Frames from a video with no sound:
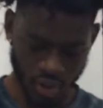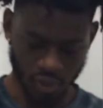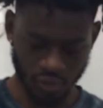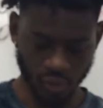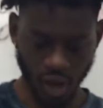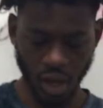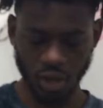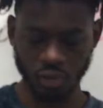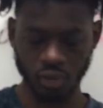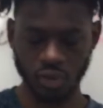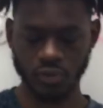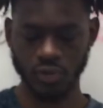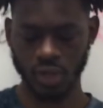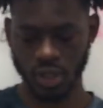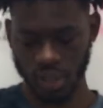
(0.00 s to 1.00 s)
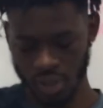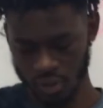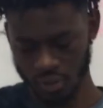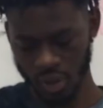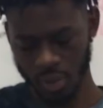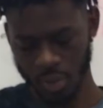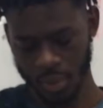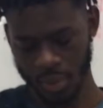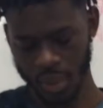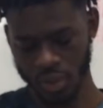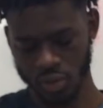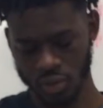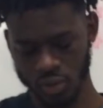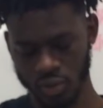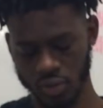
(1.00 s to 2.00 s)
The value of training and development
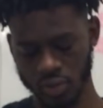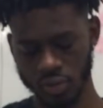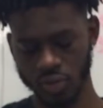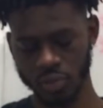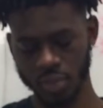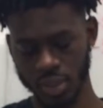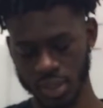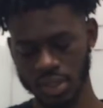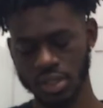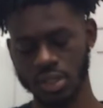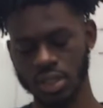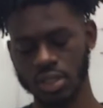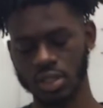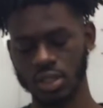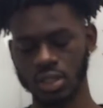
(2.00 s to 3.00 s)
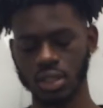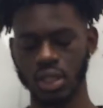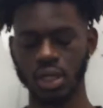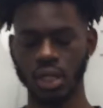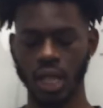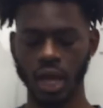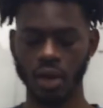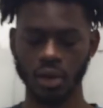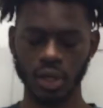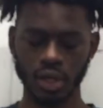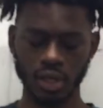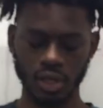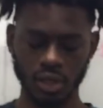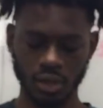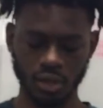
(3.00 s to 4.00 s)
managers to businesses is
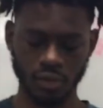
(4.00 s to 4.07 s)
allowing